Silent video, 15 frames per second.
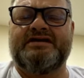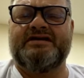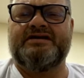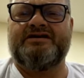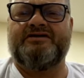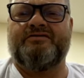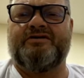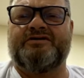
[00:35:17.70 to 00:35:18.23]

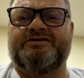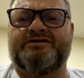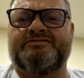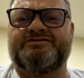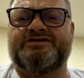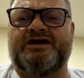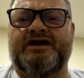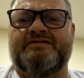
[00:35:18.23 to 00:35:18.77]
You worked two
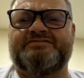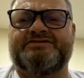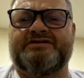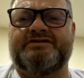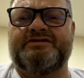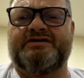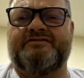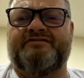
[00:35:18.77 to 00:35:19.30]
jobs
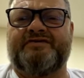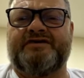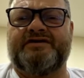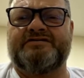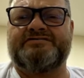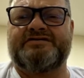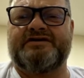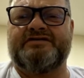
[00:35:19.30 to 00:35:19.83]
during the
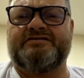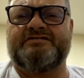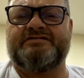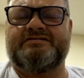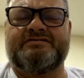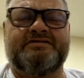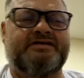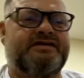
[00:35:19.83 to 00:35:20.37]
fiasco.
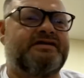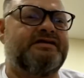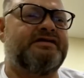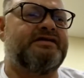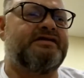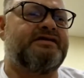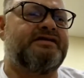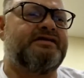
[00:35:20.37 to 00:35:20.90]

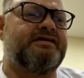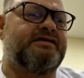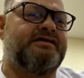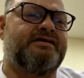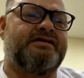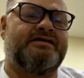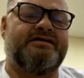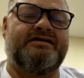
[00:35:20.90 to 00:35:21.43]

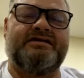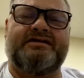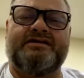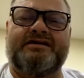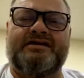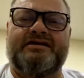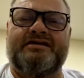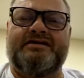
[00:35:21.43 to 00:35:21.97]
You
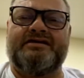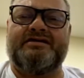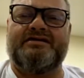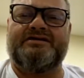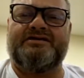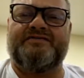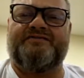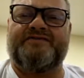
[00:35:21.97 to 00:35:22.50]
can get it
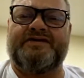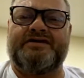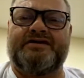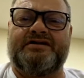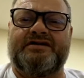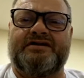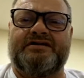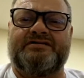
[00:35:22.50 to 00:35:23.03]
done. You'll figure
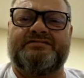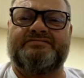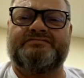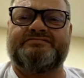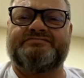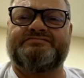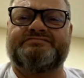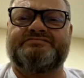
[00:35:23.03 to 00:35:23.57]
it out.
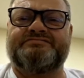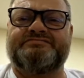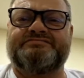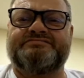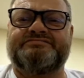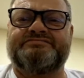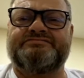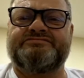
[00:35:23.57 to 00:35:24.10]

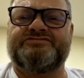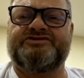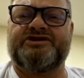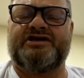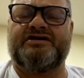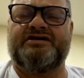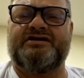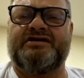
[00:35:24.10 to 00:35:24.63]

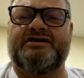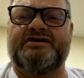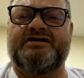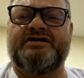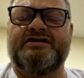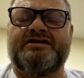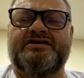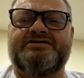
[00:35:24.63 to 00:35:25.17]
Sharon
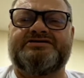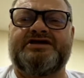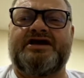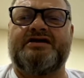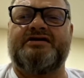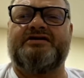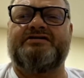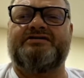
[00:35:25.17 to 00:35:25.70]
did.
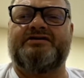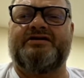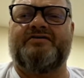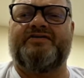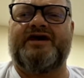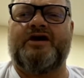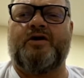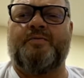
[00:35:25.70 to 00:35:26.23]
Sharon, you know
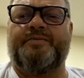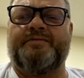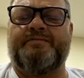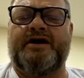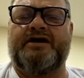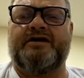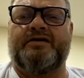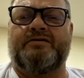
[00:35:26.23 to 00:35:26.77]
they opened
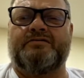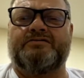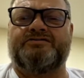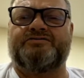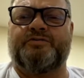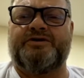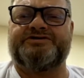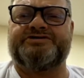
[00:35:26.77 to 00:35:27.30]
my old
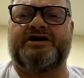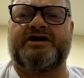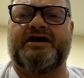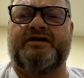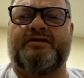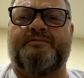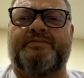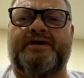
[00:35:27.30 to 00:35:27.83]
Twitch
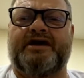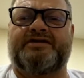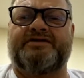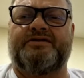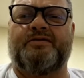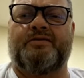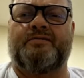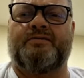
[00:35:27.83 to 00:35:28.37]
account back to
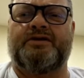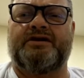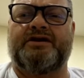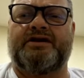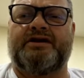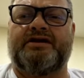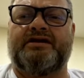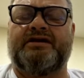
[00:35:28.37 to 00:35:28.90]
normal
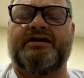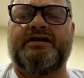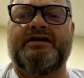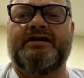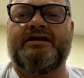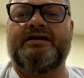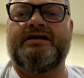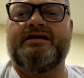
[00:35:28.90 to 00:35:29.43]
again.
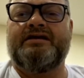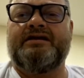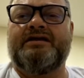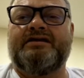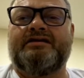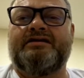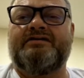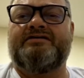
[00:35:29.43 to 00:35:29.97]

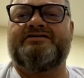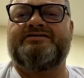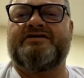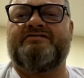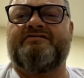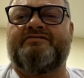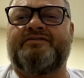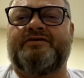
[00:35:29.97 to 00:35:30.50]
You
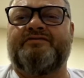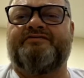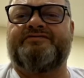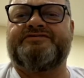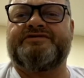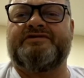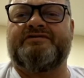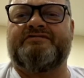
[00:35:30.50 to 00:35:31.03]
deserve a beautiful
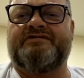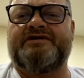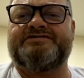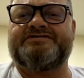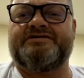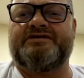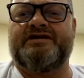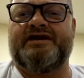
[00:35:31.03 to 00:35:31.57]
chill the
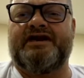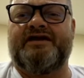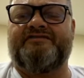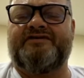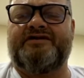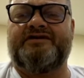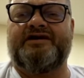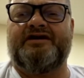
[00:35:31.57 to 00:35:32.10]
rest of your life.
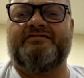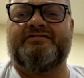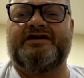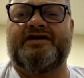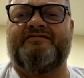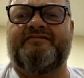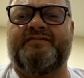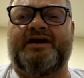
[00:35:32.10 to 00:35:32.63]
You know,
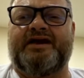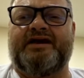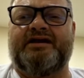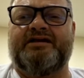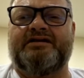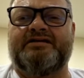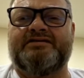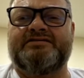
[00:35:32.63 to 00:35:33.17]
and everybody
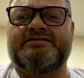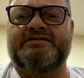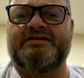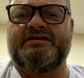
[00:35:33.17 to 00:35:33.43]
does.